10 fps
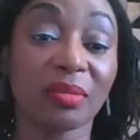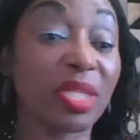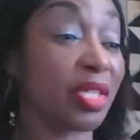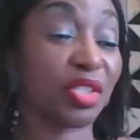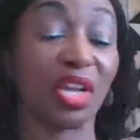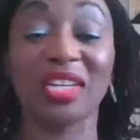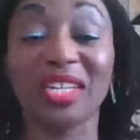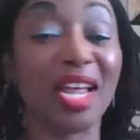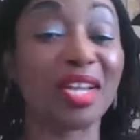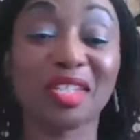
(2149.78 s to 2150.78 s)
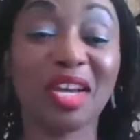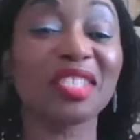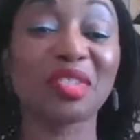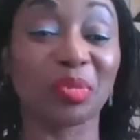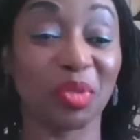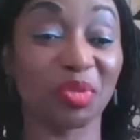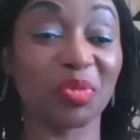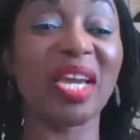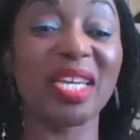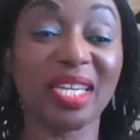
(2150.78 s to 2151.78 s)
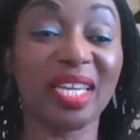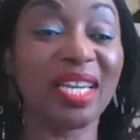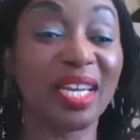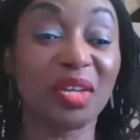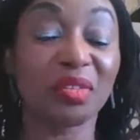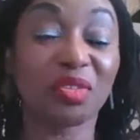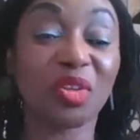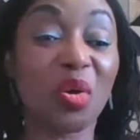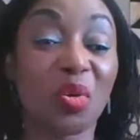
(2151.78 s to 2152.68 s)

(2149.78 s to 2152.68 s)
but they started out as customers, right? So